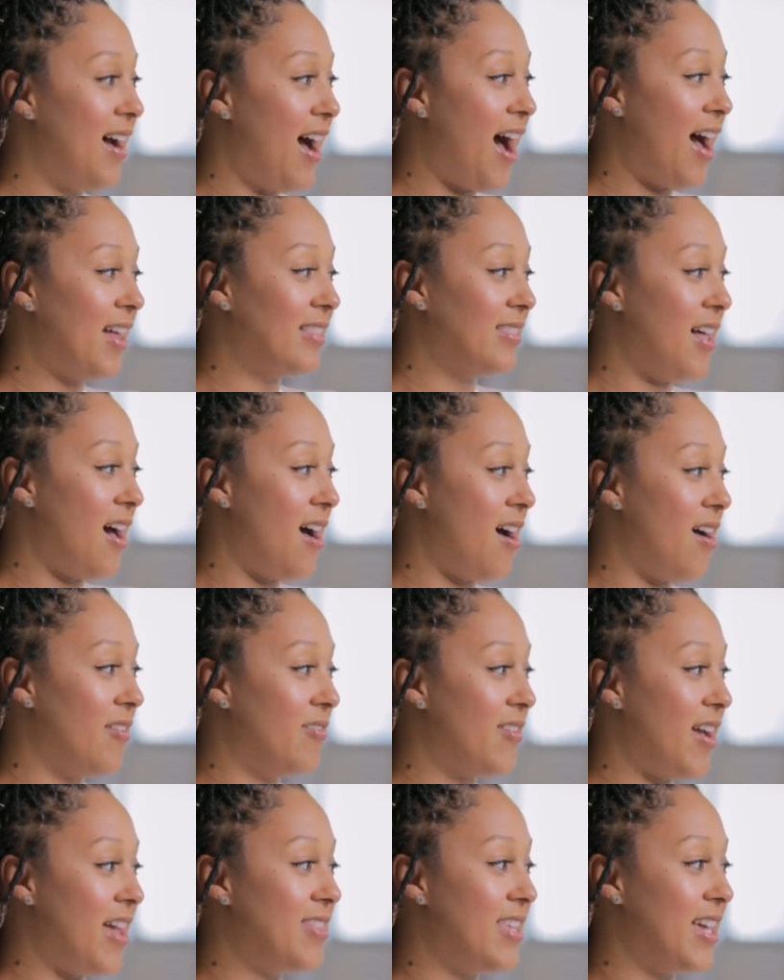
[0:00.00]
what I
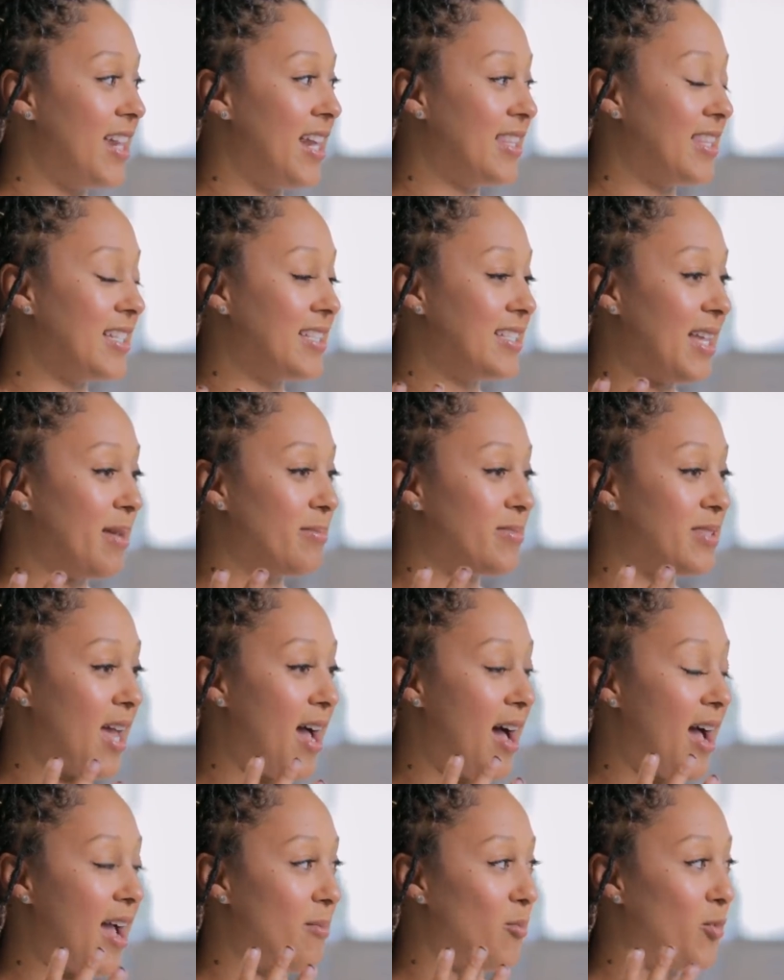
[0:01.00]
love. And then at the same
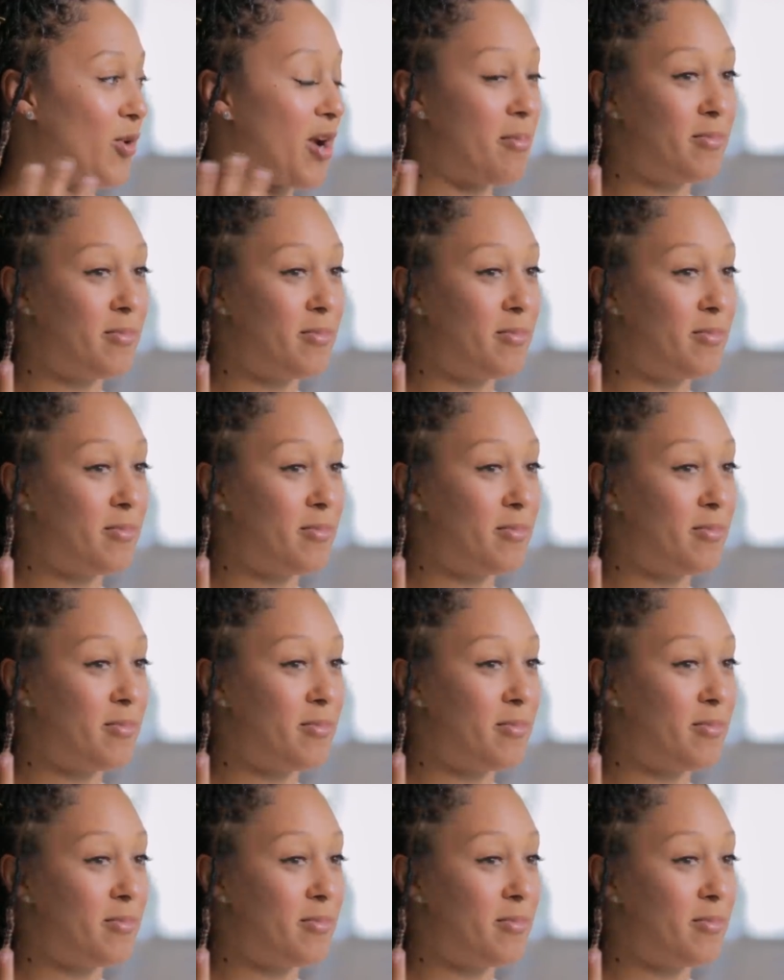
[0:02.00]
time, when